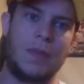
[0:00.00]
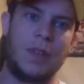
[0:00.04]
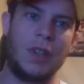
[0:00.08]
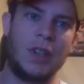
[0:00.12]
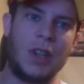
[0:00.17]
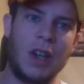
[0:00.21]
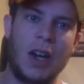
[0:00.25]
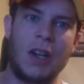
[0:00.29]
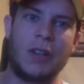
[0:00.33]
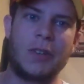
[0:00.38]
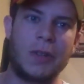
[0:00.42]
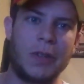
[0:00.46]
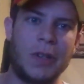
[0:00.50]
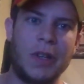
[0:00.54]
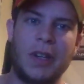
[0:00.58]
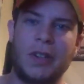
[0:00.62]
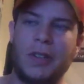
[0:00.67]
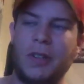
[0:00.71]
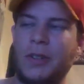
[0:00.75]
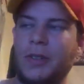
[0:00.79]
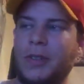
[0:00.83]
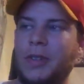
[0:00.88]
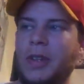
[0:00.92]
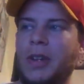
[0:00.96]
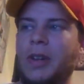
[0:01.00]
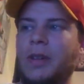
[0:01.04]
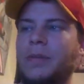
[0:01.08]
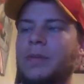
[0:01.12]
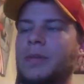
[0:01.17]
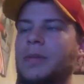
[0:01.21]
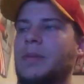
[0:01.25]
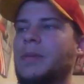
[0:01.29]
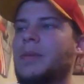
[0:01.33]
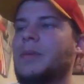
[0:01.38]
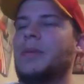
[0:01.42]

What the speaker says: You contradict yourself.